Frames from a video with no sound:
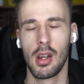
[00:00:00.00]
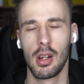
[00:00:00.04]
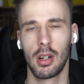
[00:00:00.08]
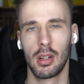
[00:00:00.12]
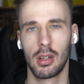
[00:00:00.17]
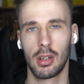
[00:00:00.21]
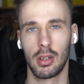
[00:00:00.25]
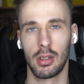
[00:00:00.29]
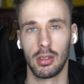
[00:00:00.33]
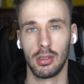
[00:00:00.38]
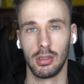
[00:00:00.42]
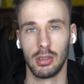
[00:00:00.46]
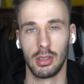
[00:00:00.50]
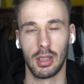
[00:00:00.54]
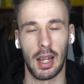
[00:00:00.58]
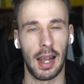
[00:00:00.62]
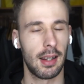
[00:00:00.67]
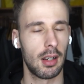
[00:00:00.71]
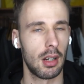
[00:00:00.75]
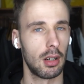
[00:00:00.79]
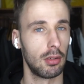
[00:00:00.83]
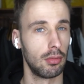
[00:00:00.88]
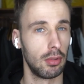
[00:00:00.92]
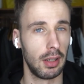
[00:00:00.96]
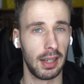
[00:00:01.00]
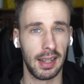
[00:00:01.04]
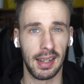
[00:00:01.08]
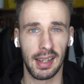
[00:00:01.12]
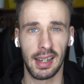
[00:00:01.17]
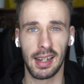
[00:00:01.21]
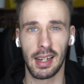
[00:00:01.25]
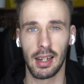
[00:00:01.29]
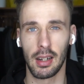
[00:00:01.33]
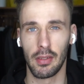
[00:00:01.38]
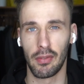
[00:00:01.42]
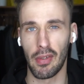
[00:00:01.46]
because I can't really
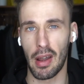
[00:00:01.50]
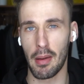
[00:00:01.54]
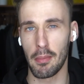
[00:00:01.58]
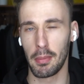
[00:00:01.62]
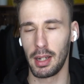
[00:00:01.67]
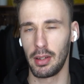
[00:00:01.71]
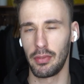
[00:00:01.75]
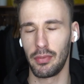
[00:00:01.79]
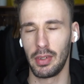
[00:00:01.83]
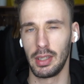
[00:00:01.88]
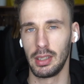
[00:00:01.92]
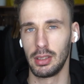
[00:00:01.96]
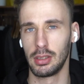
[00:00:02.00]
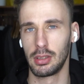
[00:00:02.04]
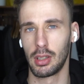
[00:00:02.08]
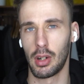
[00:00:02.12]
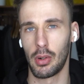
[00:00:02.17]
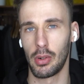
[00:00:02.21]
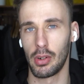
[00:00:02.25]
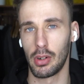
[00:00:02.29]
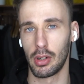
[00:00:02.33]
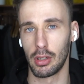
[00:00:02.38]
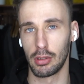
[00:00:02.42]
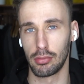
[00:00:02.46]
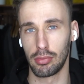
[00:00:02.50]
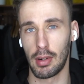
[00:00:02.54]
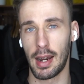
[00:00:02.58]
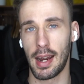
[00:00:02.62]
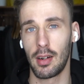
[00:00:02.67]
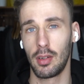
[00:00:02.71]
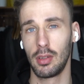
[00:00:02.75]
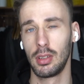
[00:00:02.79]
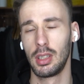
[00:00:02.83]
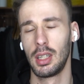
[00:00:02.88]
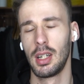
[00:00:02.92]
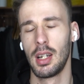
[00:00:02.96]
hear that many things going on
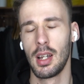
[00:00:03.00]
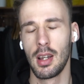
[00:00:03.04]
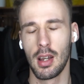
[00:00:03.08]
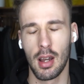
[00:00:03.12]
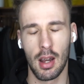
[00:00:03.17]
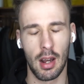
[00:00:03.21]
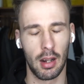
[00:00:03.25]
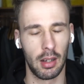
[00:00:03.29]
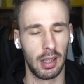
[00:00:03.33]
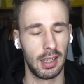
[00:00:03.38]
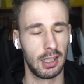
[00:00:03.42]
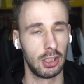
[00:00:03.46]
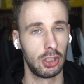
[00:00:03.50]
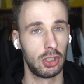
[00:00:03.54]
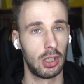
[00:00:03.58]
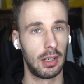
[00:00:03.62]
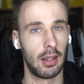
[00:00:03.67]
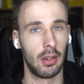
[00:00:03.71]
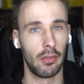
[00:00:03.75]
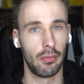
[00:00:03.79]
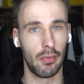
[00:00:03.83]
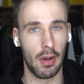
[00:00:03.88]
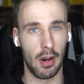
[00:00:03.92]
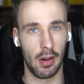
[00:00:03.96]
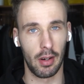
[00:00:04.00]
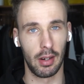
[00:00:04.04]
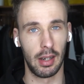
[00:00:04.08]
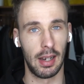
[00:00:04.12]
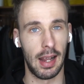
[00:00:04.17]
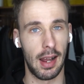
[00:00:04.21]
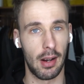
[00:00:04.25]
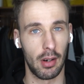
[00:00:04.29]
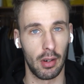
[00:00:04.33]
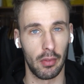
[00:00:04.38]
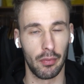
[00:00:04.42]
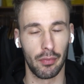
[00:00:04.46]
around unless you're in a very
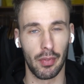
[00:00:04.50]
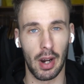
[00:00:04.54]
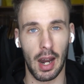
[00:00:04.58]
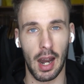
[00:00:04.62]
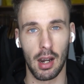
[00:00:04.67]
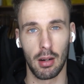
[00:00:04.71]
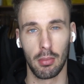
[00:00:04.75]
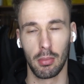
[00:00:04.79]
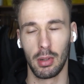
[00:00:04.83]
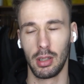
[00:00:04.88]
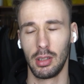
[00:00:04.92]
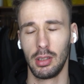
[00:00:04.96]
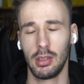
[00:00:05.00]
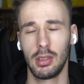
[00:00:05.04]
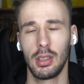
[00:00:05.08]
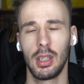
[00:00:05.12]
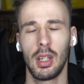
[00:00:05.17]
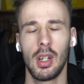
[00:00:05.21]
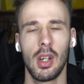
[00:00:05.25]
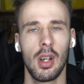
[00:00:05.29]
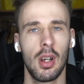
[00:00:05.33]
loud environment